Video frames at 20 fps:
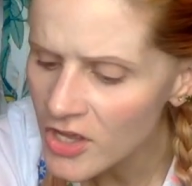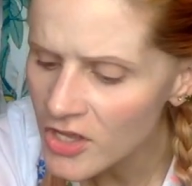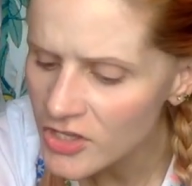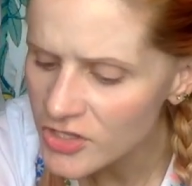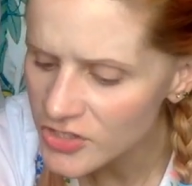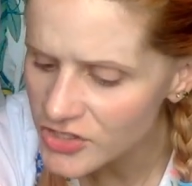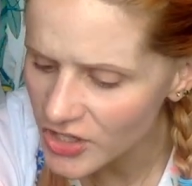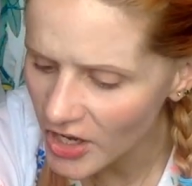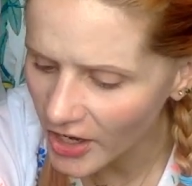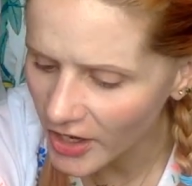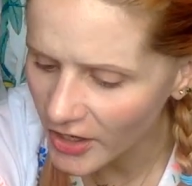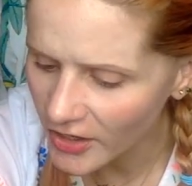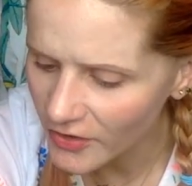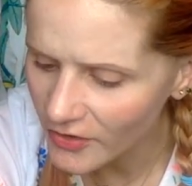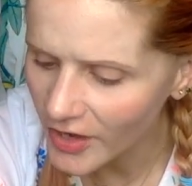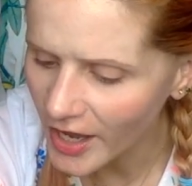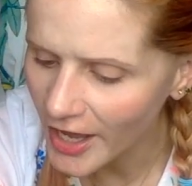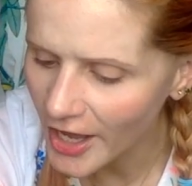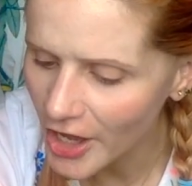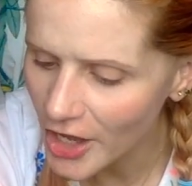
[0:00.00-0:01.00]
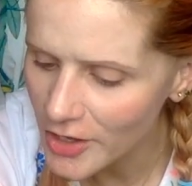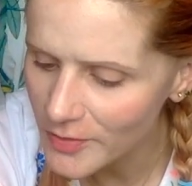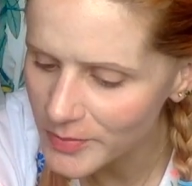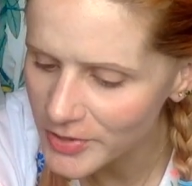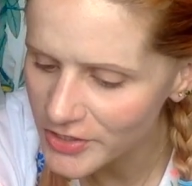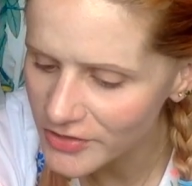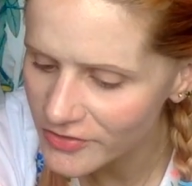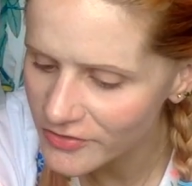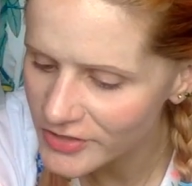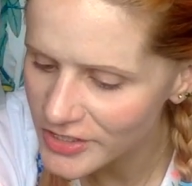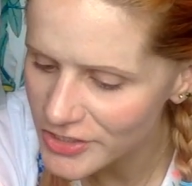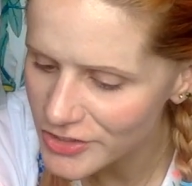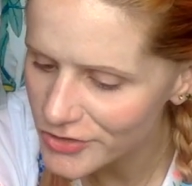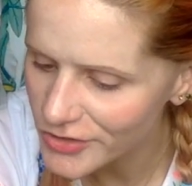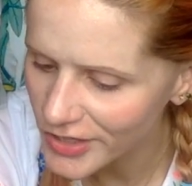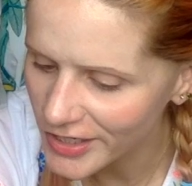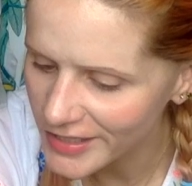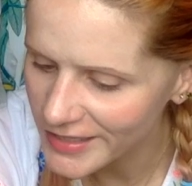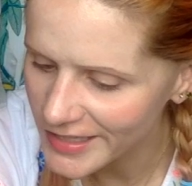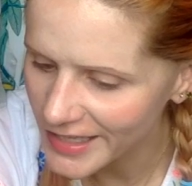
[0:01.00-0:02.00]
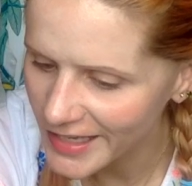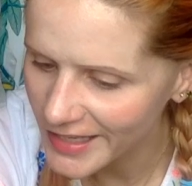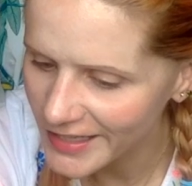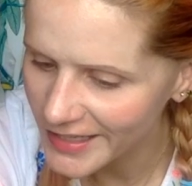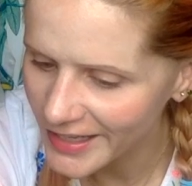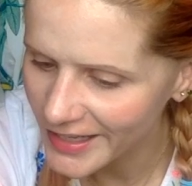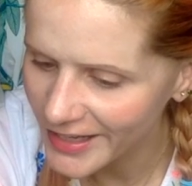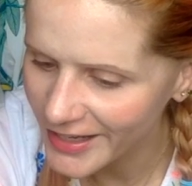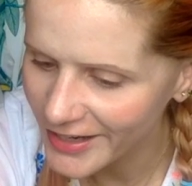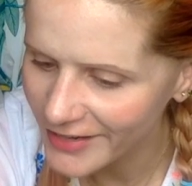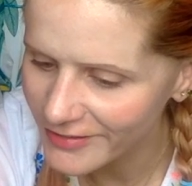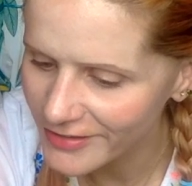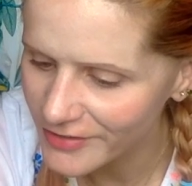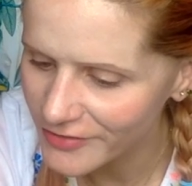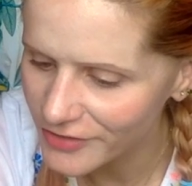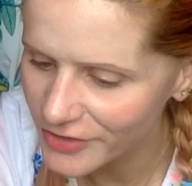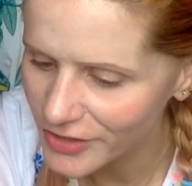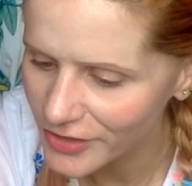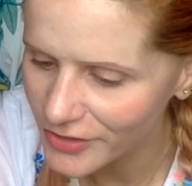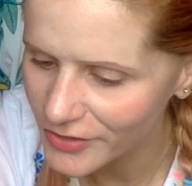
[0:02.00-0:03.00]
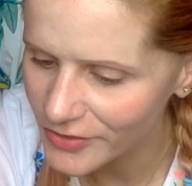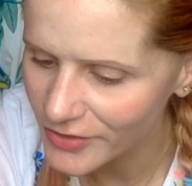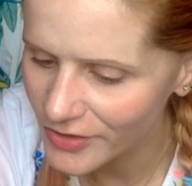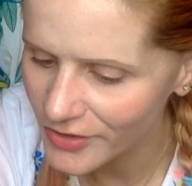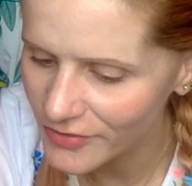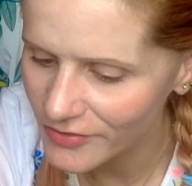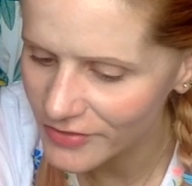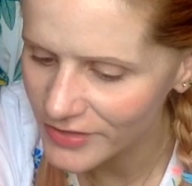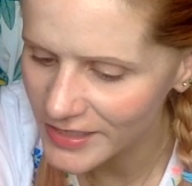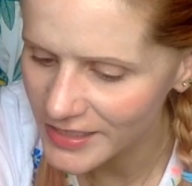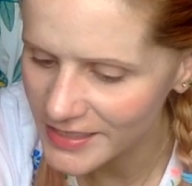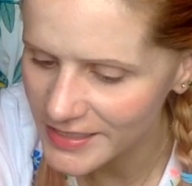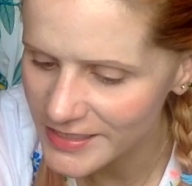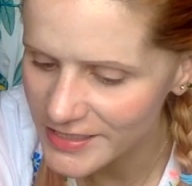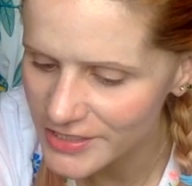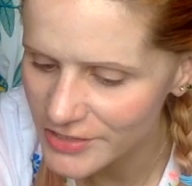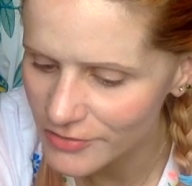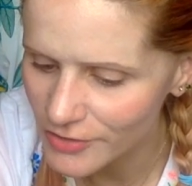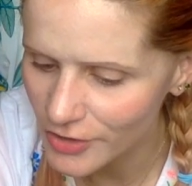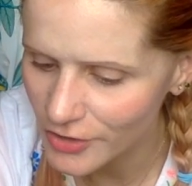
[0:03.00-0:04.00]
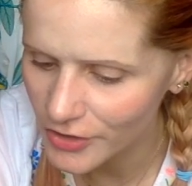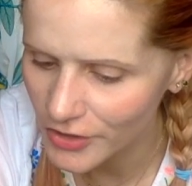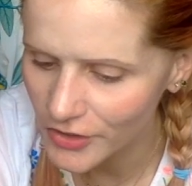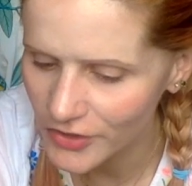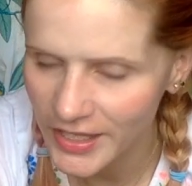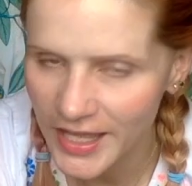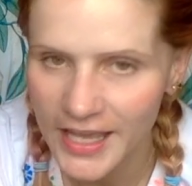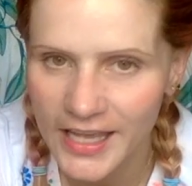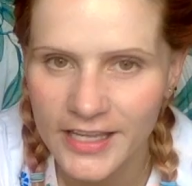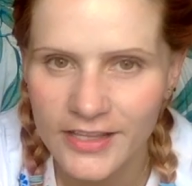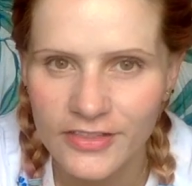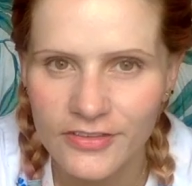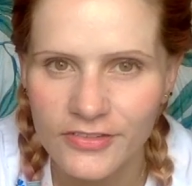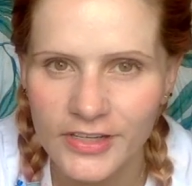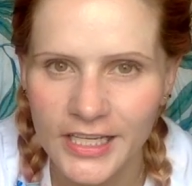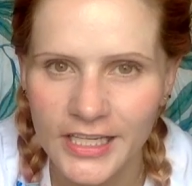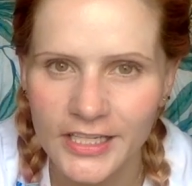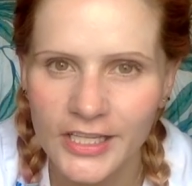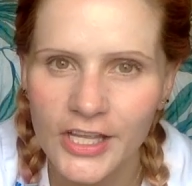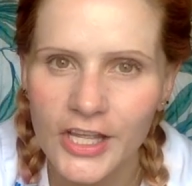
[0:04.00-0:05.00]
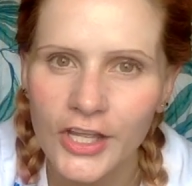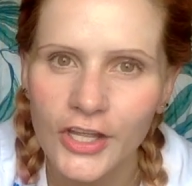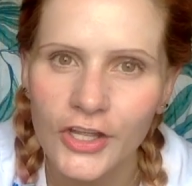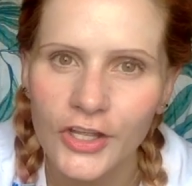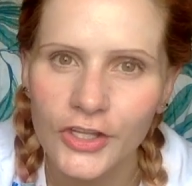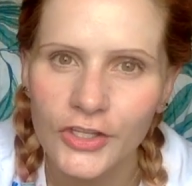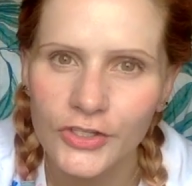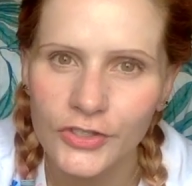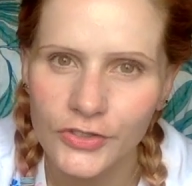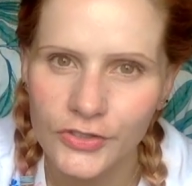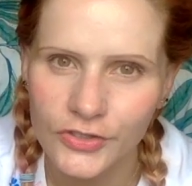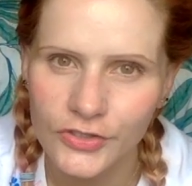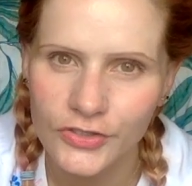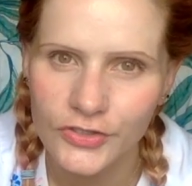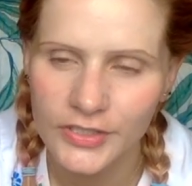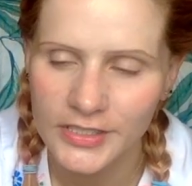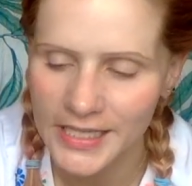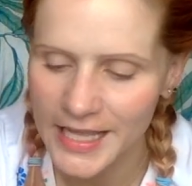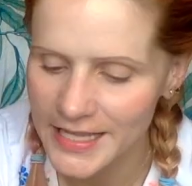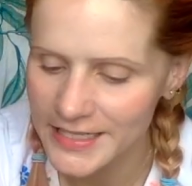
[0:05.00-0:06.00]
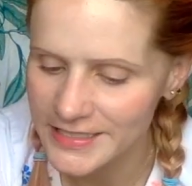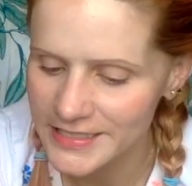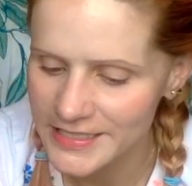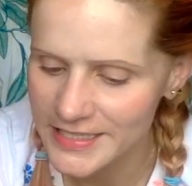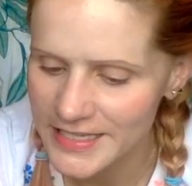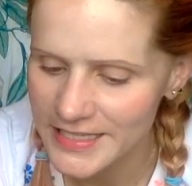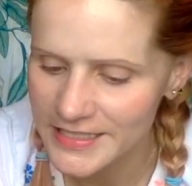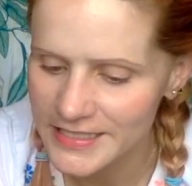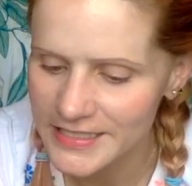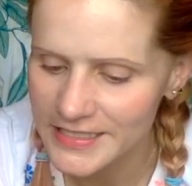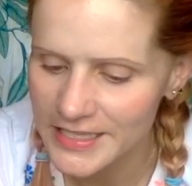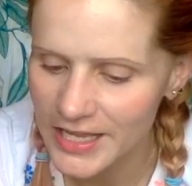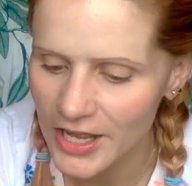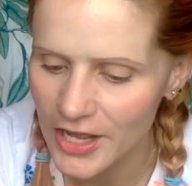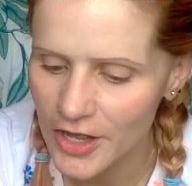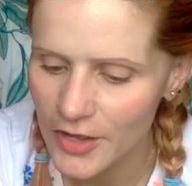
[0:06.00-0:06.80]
So I hope you've enjoyed that review of the Siroko K3 unicorn lenses.